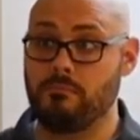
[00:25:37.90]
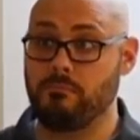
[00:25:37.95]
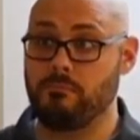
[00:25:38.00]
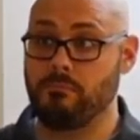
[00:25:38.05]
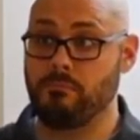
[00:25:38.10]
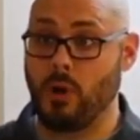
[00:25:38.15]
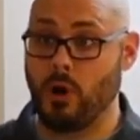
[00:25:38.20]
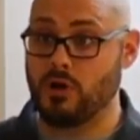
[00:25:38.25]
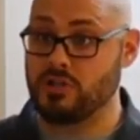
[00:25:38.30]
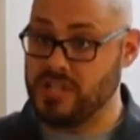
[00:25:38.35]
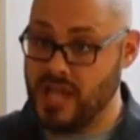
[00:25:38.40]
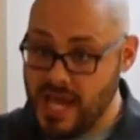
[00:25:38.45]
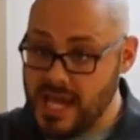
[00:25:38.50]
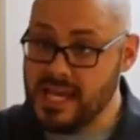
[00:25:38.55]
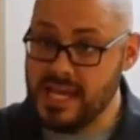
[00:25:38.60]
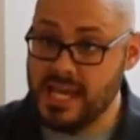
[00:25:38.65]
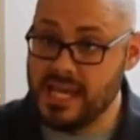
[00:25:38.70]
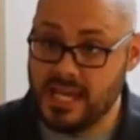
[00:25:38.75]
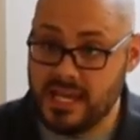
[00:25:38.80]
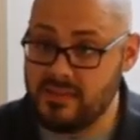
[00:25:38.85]

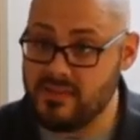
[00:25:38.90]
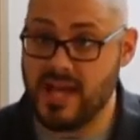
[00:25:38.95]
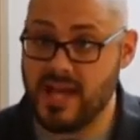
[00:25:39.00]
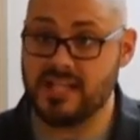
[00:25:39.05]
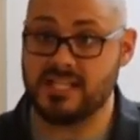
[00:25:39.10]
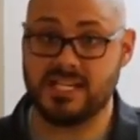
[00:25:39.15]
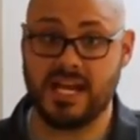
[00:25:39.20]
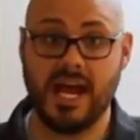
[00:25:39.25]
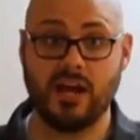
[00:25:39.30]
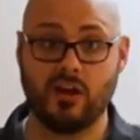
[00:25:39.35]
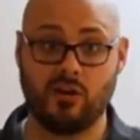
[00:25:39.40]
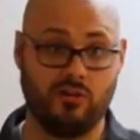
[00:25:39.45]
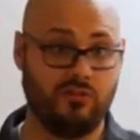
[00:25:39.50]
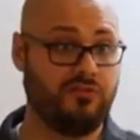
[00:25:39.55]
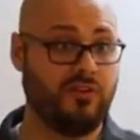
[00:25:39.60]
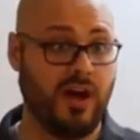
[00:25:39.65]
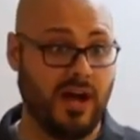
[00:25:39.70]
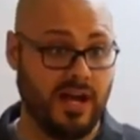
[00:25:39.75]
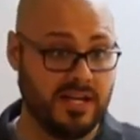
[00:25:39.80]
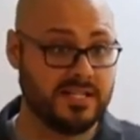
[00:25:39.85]
partaking in that
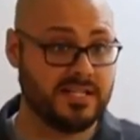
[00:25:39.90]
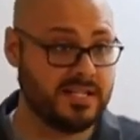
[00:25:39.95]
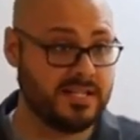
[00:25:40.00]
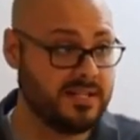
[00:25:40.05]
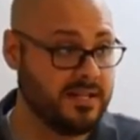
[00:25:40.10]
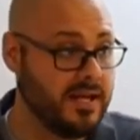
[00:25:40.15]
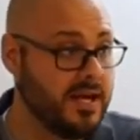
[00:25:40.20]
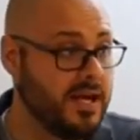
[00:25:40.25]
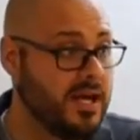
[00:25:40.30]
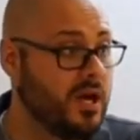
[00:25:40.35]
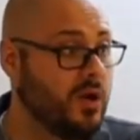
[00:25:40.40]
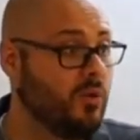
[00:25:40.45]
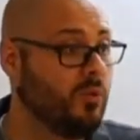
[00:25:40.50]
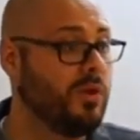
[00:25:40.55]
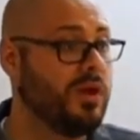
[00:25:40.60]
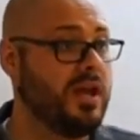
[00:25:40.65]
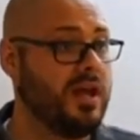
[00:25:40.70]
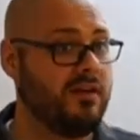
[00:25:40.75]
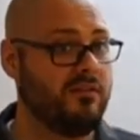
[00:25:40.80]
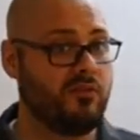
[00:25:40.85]
sacrifice
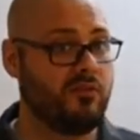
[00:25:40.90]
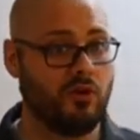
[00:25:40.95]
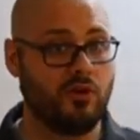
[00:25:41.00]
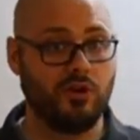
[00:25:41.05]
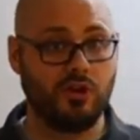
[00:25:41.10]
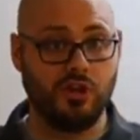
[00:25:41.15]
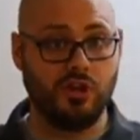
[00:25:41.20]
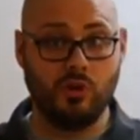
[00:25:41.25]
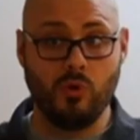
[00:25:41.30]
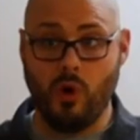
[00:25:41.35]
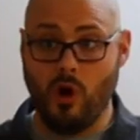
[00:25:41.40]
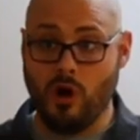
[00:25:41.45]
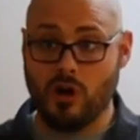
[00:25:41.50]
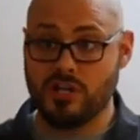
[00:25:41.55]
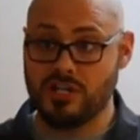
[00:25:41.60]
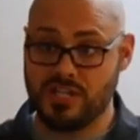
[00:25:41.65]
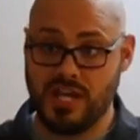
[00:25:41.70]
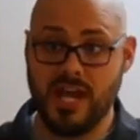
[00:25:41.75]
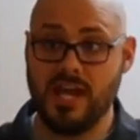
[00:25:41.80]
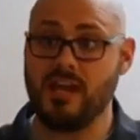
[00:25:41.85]
whenever you are
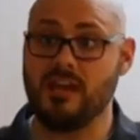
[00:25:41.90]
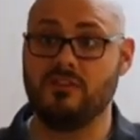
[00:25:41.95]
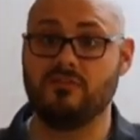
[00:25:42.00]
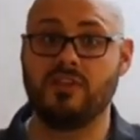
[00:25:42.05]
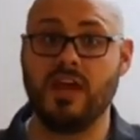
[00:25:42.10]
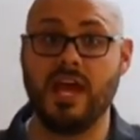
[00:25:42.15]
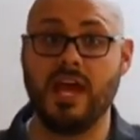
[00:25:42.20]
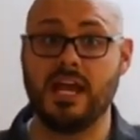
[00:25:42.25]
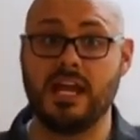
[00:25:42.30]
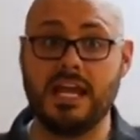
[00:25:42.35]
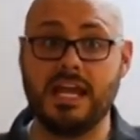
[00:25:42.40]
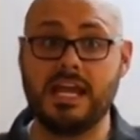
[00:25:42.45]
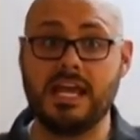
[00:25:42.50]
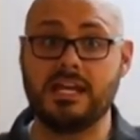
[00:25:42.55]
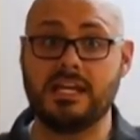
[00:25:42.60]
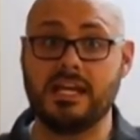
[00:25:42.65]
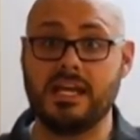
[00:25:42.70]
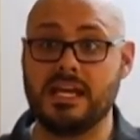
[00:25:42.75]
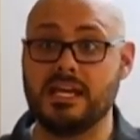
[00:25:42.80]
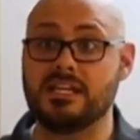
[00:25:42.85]
saved, and
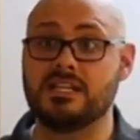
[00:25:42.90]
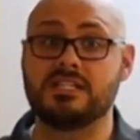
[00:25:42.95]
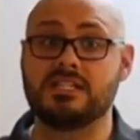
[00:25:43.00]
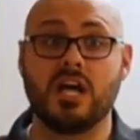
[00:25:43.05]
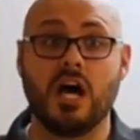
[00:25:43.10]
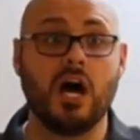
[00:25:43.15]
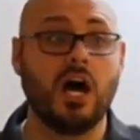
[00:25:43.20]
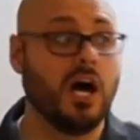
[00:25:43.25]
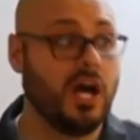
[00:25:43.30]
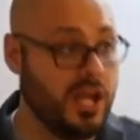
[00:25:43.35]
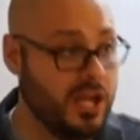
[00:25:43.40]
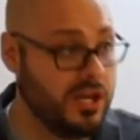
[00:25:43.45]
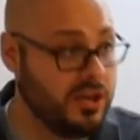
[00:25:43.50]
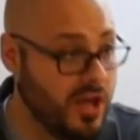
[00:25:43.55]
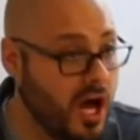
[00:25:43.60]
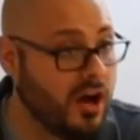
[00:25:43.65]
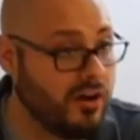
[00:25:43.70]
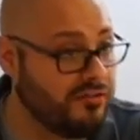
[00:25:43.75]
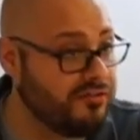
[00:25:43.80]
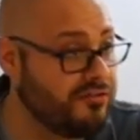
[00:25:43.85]
it is
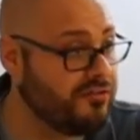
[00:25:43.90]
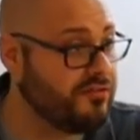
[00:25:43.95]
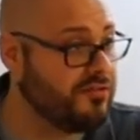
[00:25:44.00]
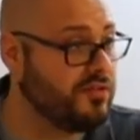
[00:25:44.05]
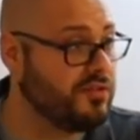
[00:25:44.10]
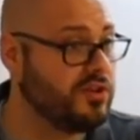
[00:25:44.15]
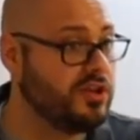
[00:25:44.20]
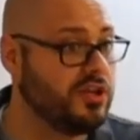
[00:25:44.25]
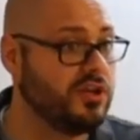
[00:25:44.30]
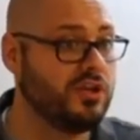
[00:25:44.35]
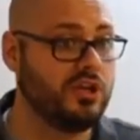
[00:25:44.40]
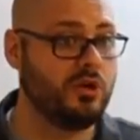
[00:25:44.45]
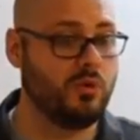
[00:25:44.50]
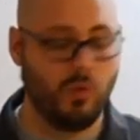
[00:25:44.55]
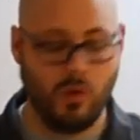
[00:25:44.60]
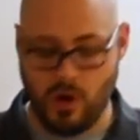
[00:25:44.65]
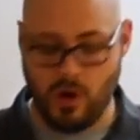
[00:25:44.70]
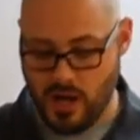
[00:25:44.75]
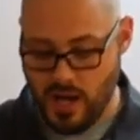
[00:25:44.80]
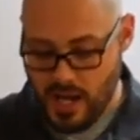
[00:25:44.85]
enough. You
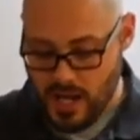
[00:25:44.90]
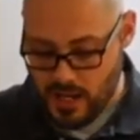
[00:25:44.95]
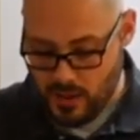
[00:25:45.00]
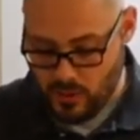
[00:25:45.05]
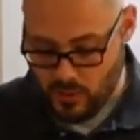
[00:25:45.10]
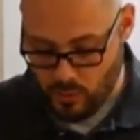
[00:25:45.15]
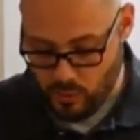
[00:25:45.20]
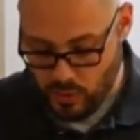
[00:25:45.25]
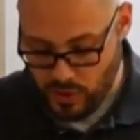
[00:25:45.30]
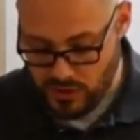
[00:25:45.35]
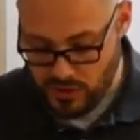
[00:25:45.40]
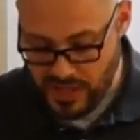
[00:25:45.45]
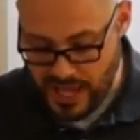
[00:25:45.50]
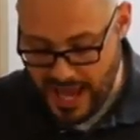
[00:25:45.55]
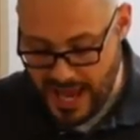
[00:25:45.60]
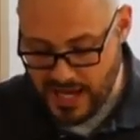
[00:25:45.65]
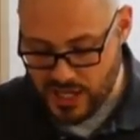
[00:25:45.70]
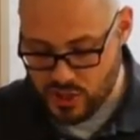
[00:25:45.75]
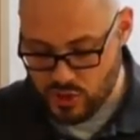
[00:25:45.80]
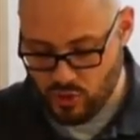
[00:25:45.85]
are, what the
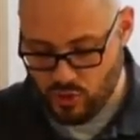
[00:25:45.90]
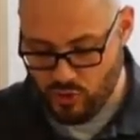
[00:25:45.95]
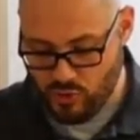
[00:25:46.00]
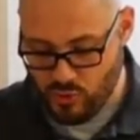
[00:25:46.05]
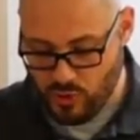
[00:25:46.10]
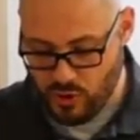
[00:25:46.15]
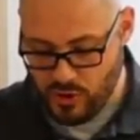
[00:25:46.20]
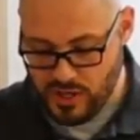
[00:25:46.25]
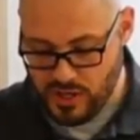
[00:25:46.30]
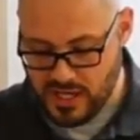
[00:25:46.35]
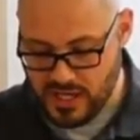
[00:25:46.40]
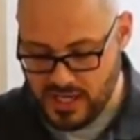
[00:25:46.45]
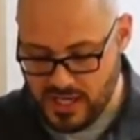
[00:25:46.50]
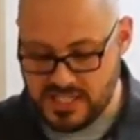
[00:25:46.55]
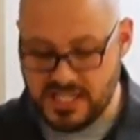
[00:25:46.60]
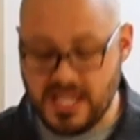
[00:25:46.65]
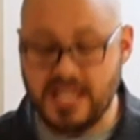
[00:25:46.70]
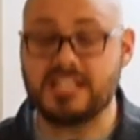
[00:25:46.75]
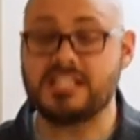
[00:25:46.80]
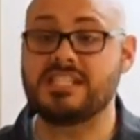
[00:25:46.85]
actual wording
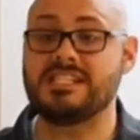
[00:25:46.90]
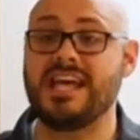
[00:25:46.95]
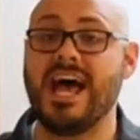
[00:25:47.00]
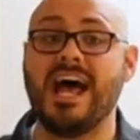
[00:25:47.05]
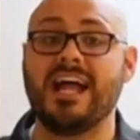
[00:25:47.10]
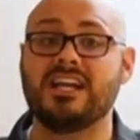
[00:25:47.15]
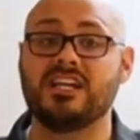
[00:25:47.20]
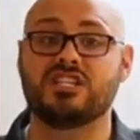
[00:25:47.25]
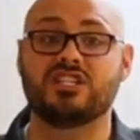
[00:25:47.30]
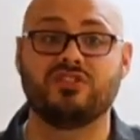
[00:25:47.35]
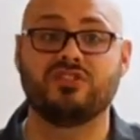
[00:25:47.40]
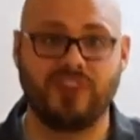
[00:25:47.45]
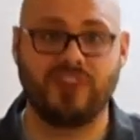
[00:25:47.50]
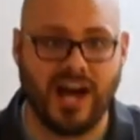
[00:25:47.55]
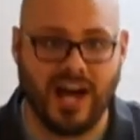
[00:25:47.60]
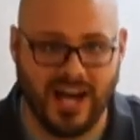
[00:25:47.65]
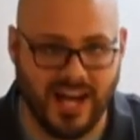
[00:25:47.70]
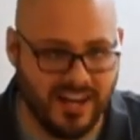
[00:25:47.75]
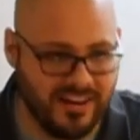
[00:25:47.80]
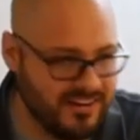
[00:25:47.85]
is,
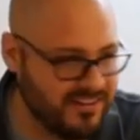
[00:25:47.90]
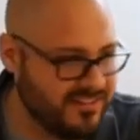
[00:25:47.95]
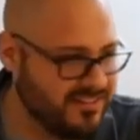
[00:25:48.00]
satisfied.